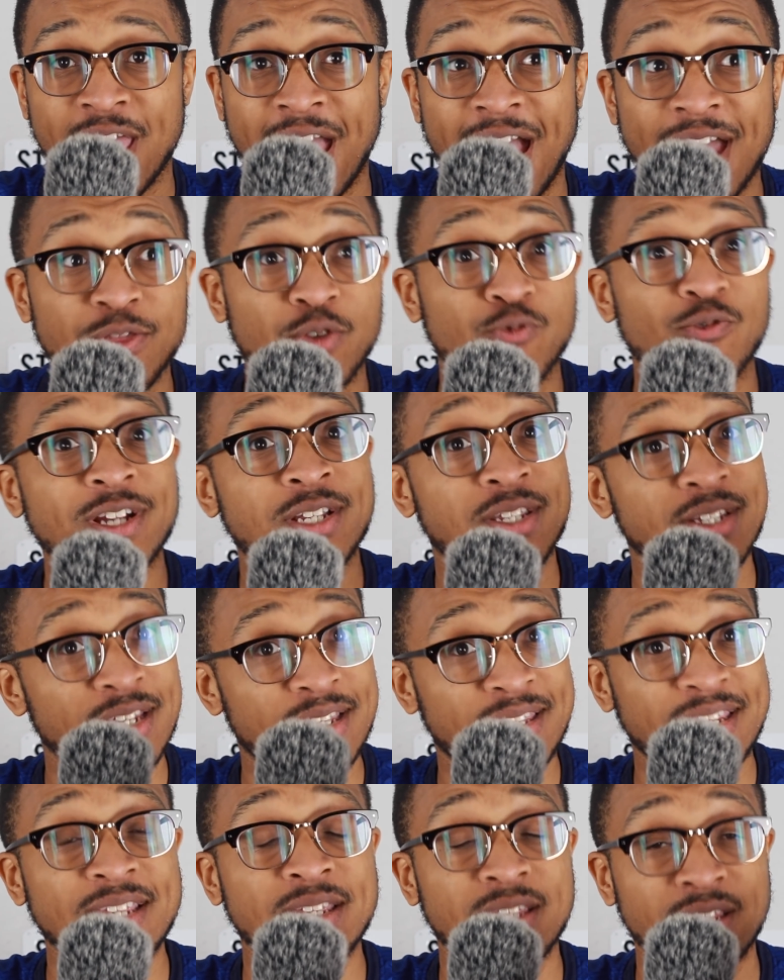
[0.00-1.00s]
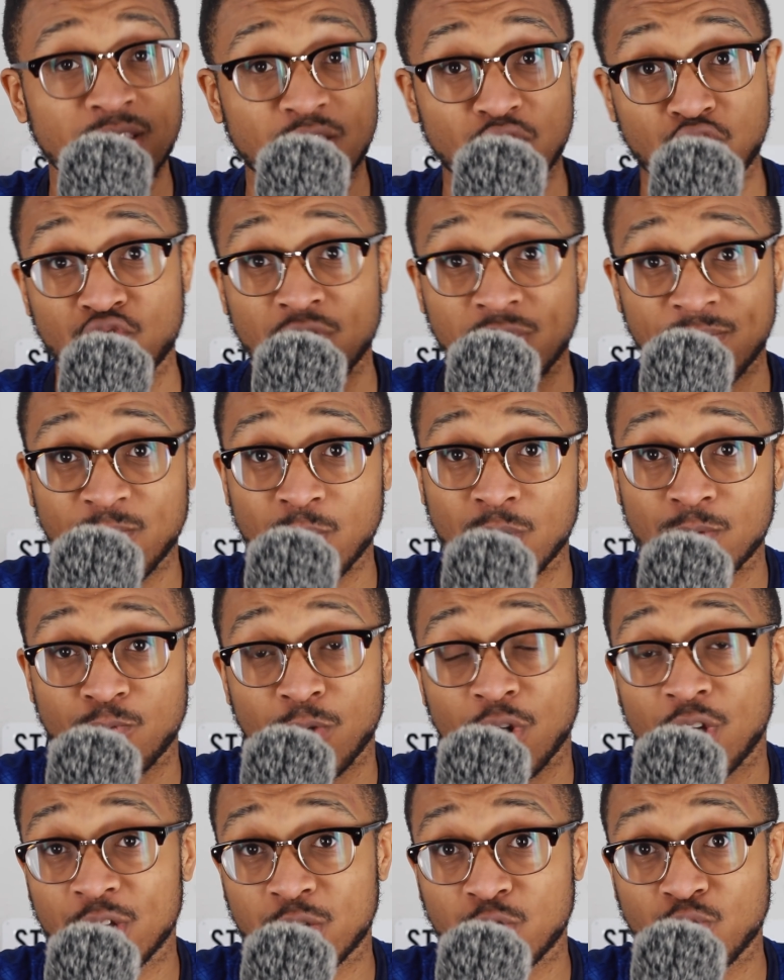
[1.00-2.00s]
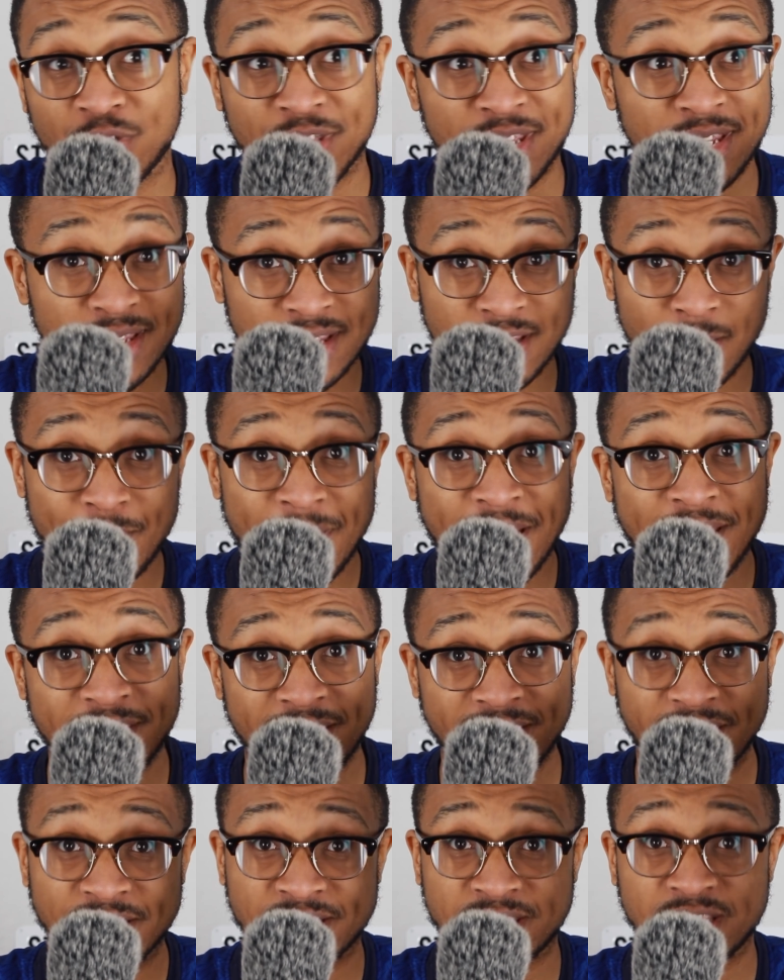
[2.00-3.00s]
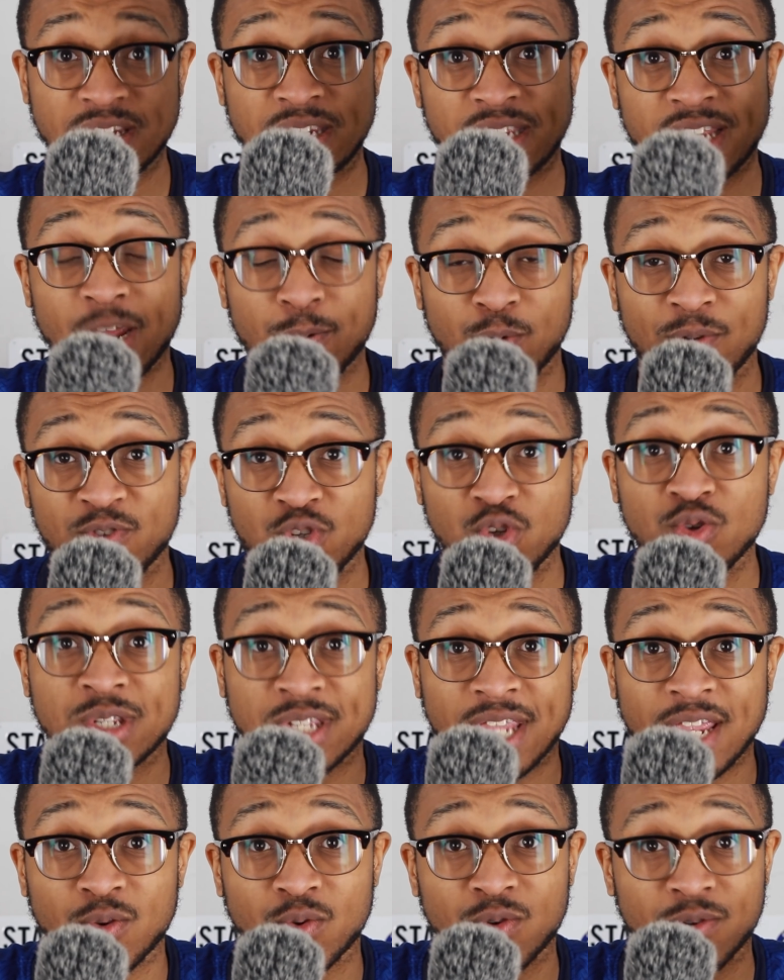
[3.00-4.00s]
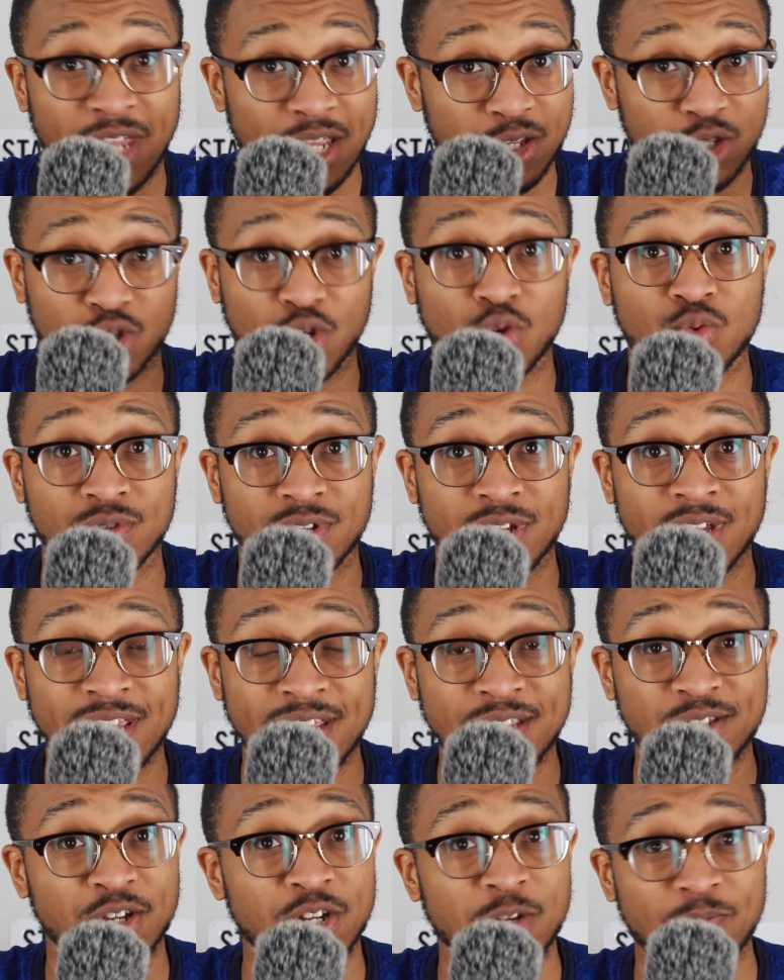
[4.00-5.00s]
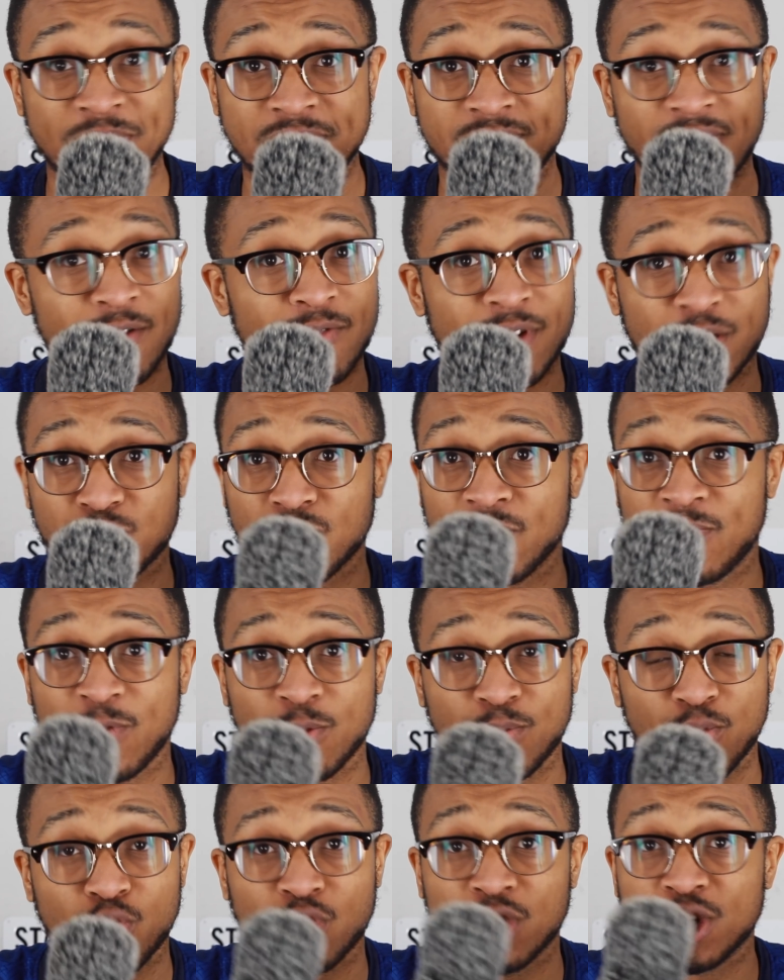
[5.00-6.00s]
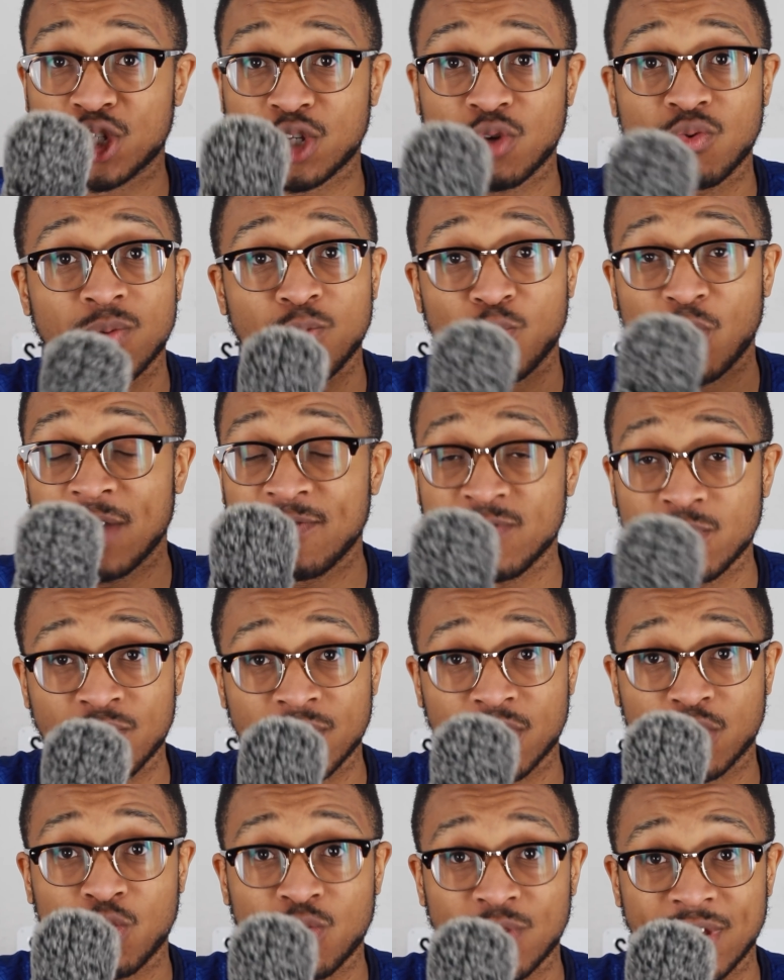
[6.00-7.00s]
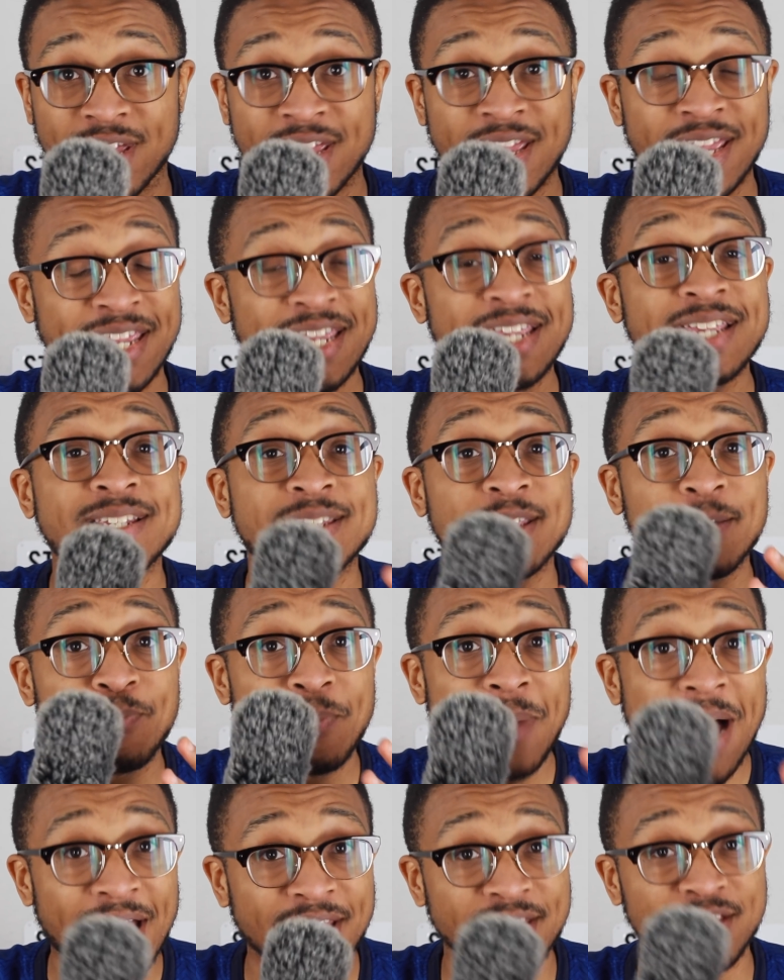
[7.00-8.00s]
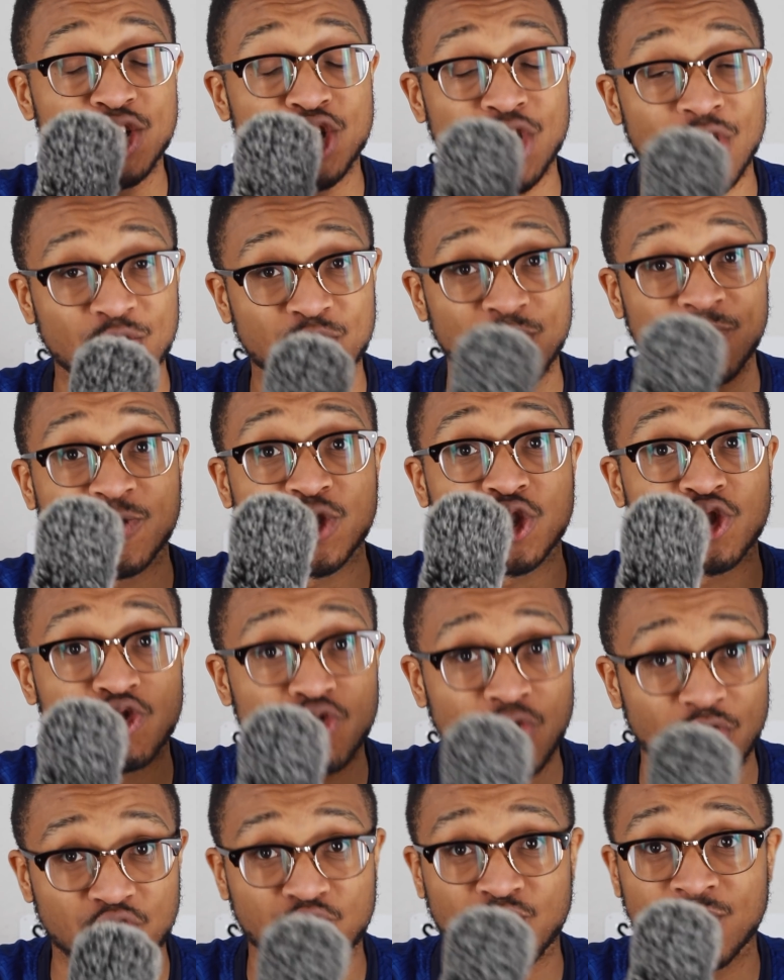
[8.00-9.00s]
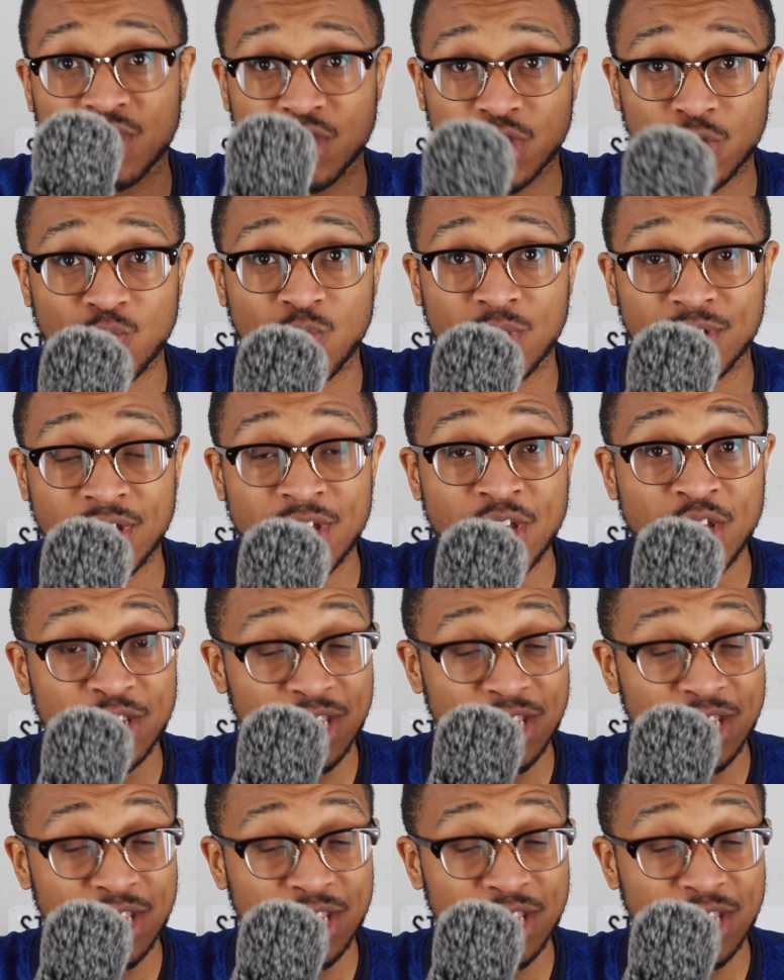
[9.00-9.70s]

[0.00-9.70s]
And the rest of the season is a dress rehearsal. Because this is the man that gets to decide whether you stay or get sold. He's going to be director of football, consultant, whatever you want to call it. He's the man in charge of structuring the squad.